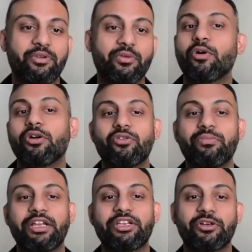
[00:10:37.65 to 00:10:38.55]
you want to
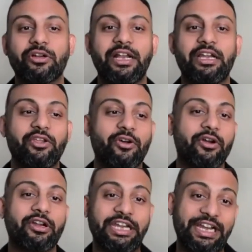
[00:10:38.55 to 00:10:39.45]
make sure that
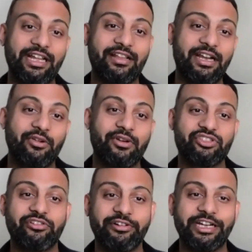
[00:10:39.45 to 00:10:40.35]
your data that you are
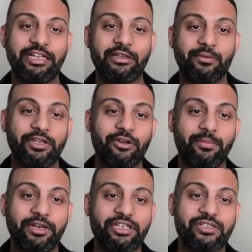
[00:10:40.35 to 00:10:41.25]
generating through the
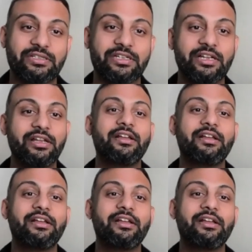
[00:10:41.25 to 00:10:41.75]
operations